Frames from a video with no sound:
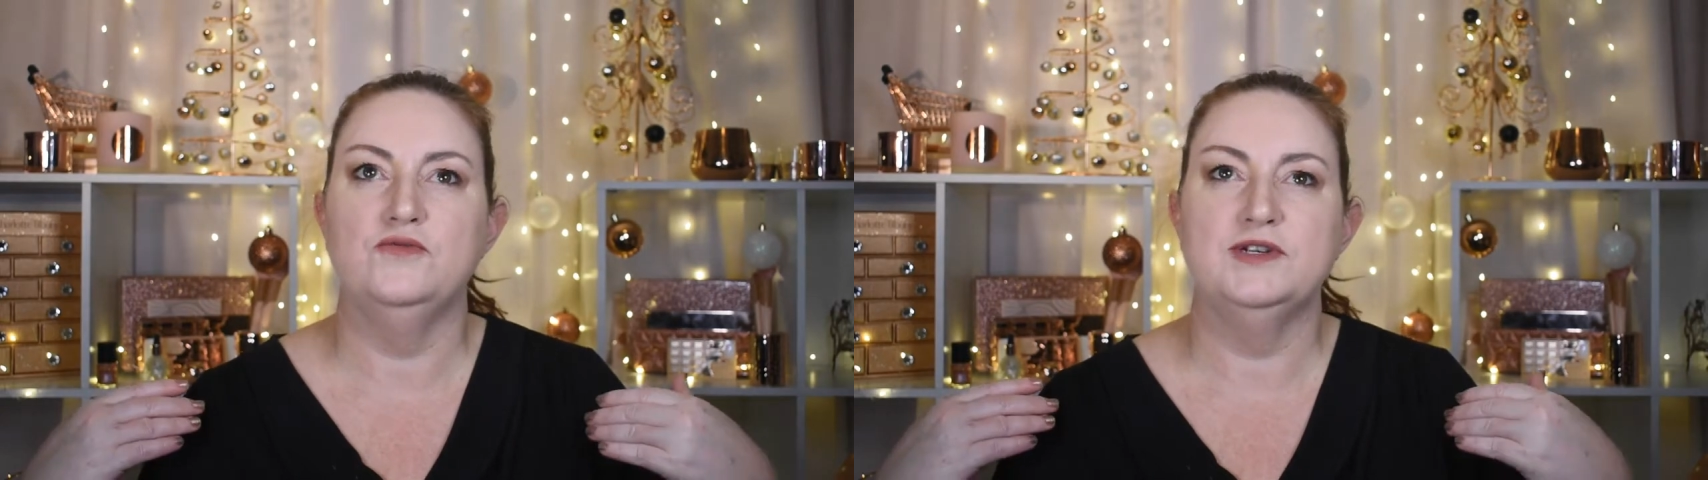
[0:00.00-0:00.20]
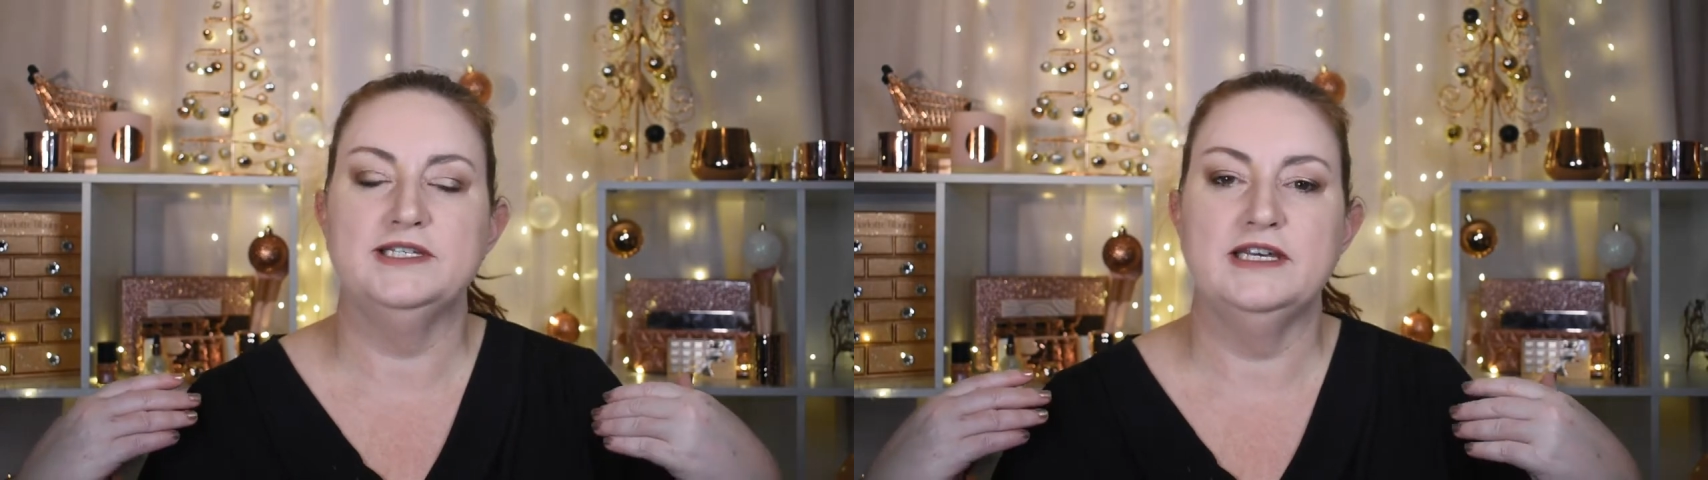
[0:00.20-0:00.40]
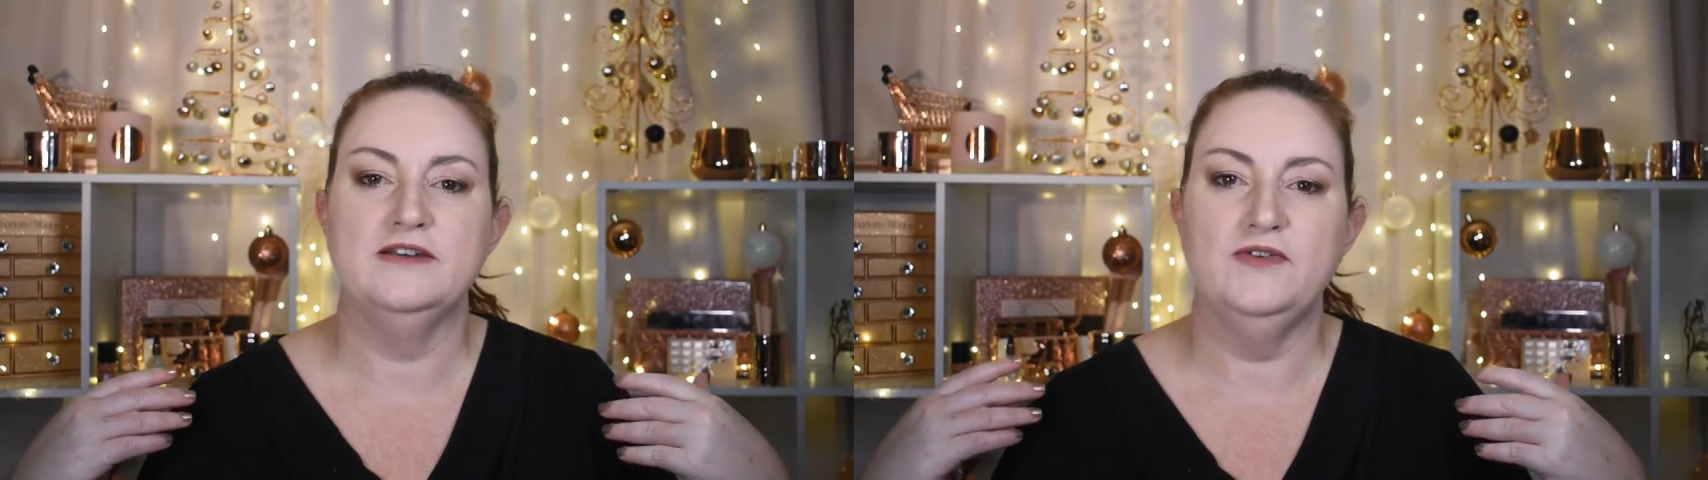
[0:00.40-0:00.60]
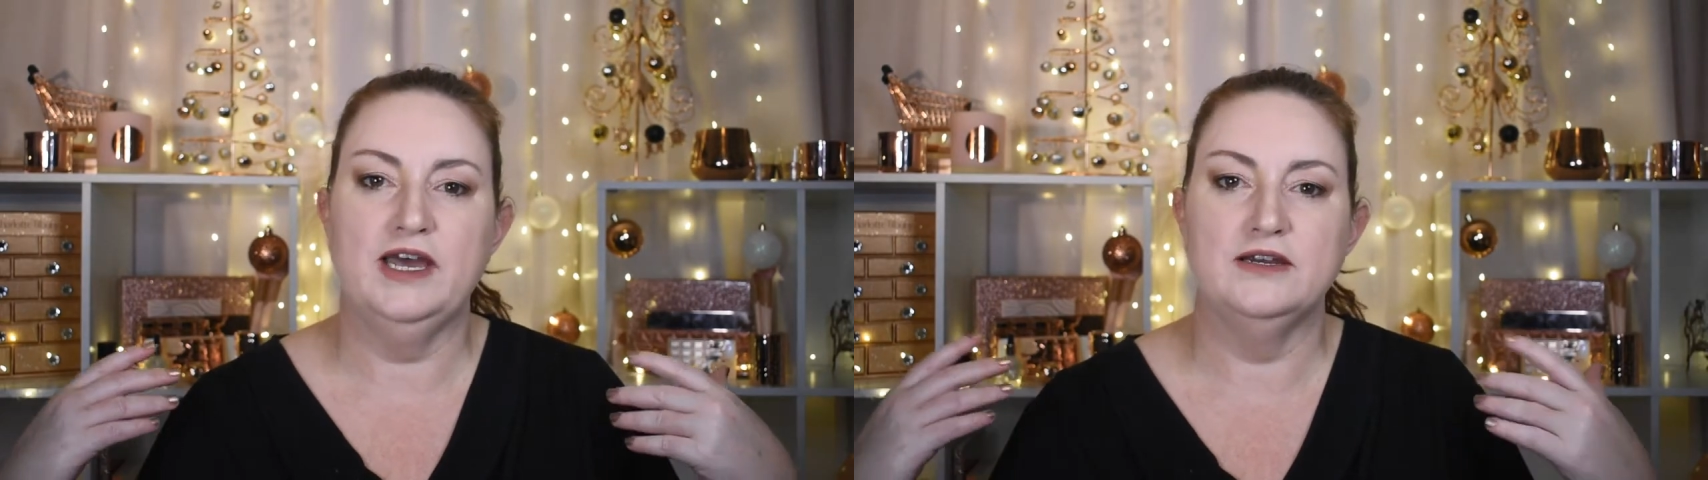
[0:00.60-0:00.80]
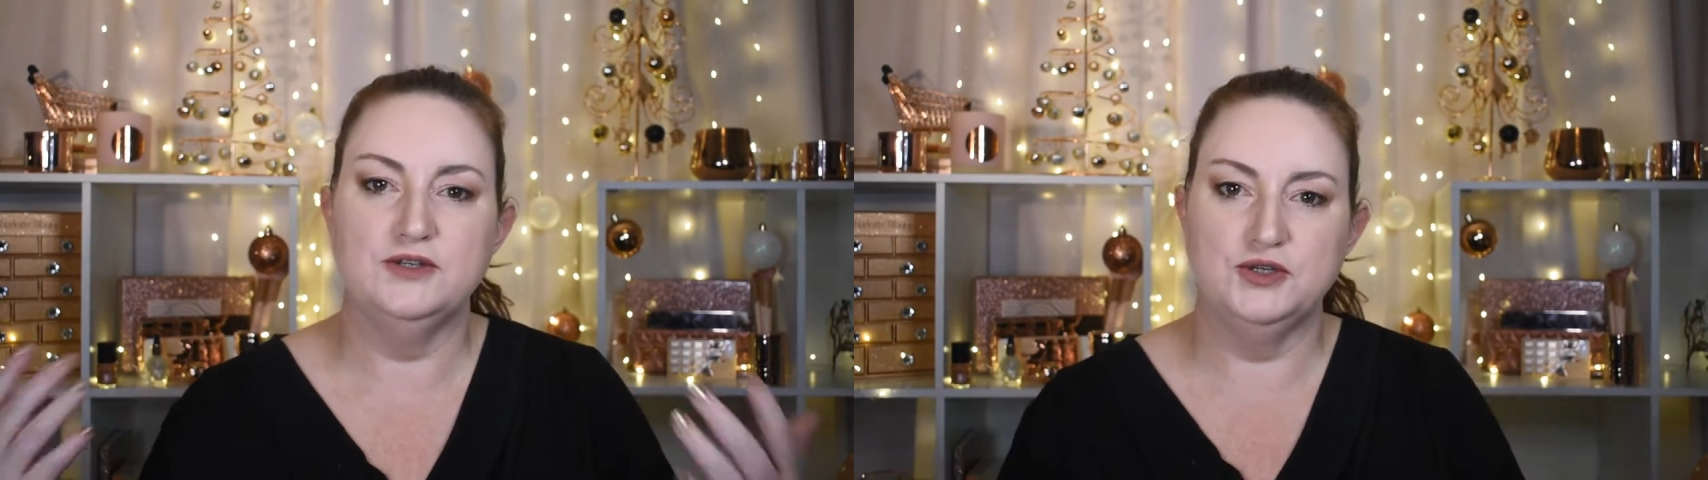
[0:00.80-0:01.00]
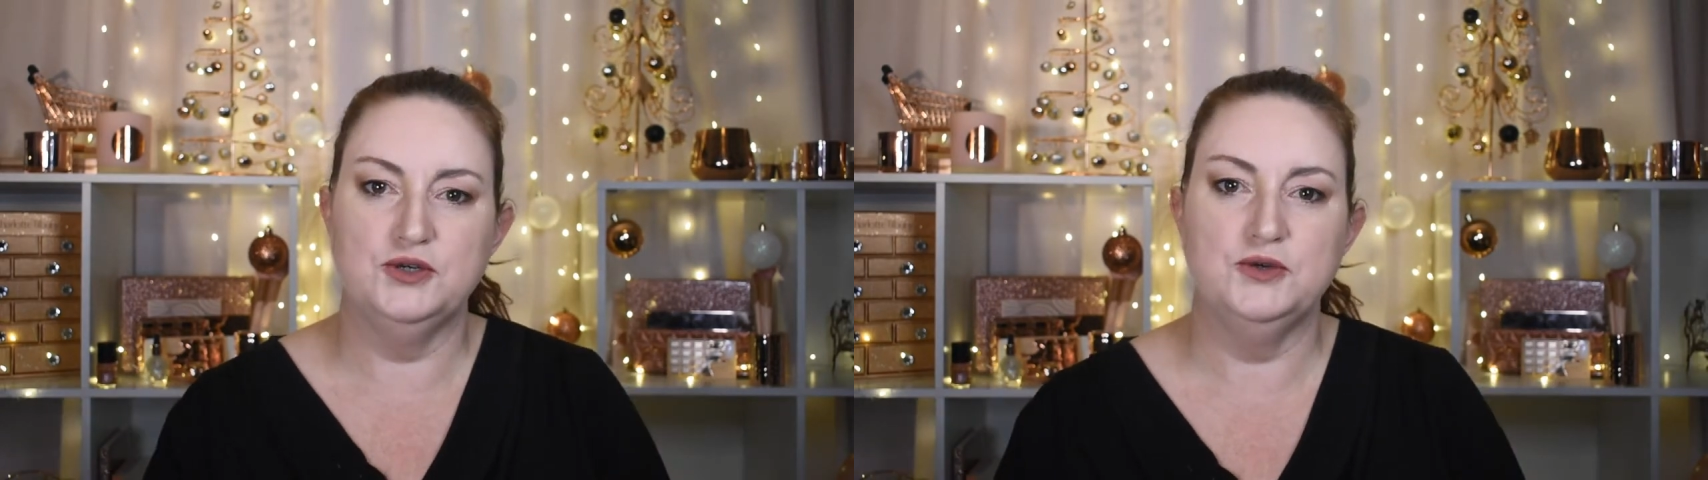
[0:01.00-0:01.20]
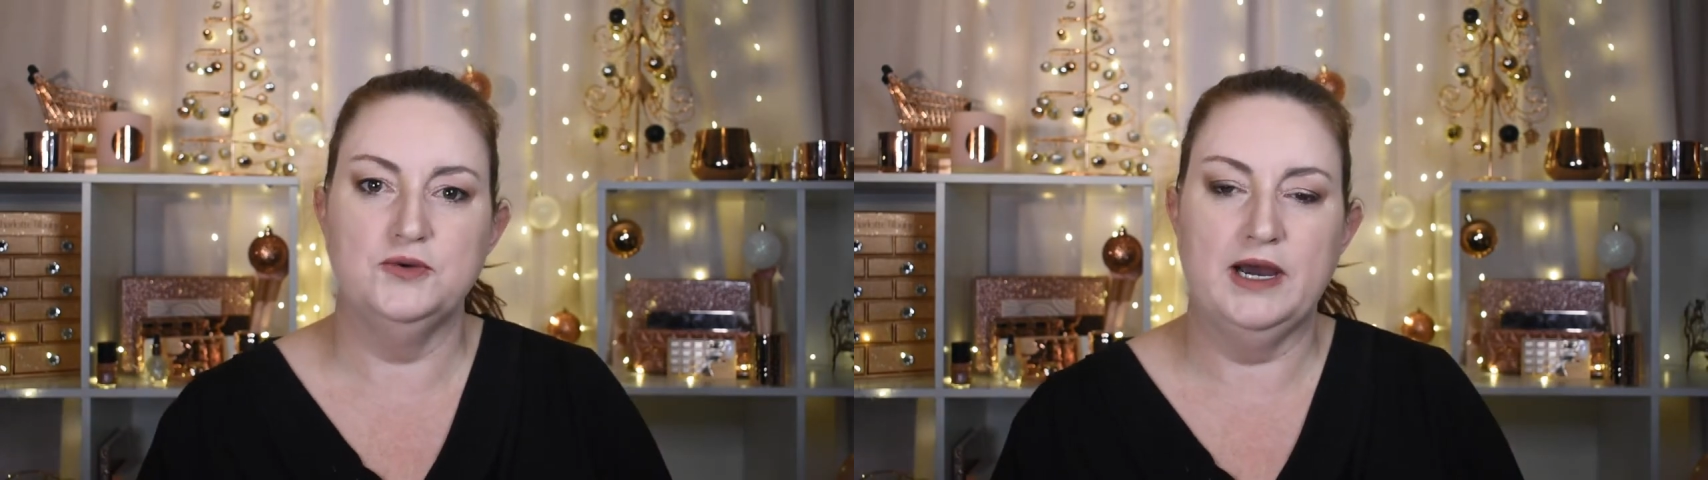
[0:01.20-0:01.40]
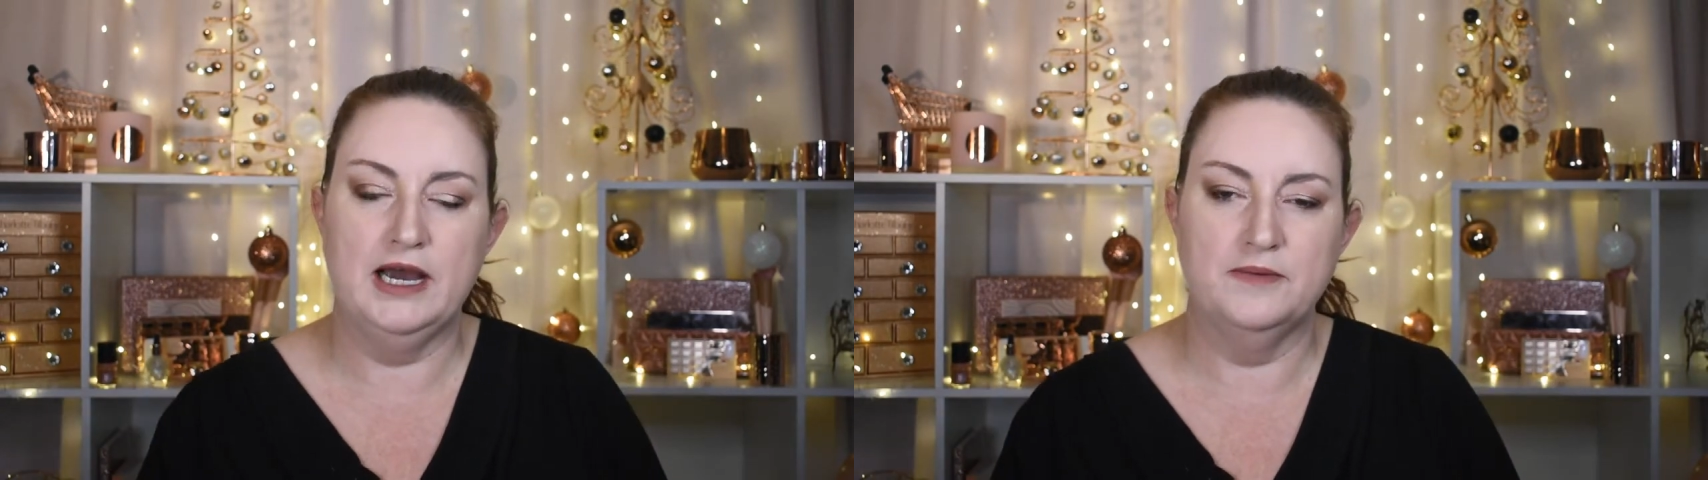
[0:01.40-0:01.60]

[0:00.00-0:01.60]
receive a new